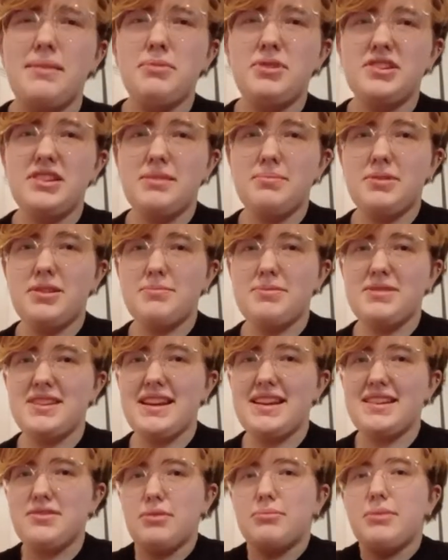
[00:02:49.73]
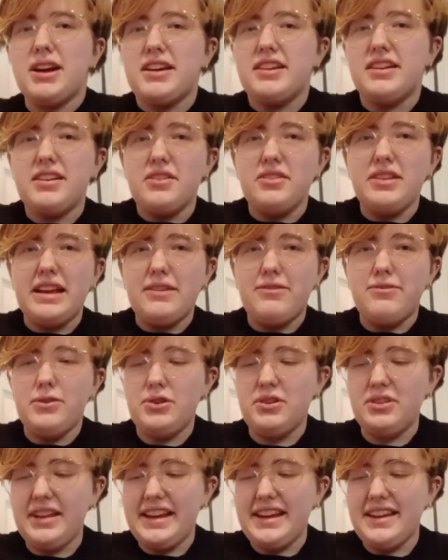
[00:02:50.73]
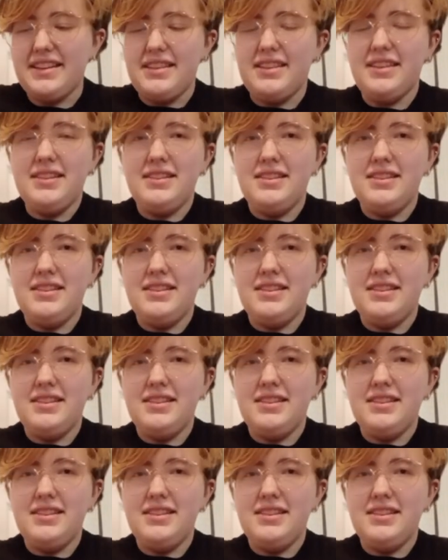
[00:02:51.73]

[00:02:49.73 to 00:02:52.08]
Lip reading: multi-purposing, so I'm not going to go like full length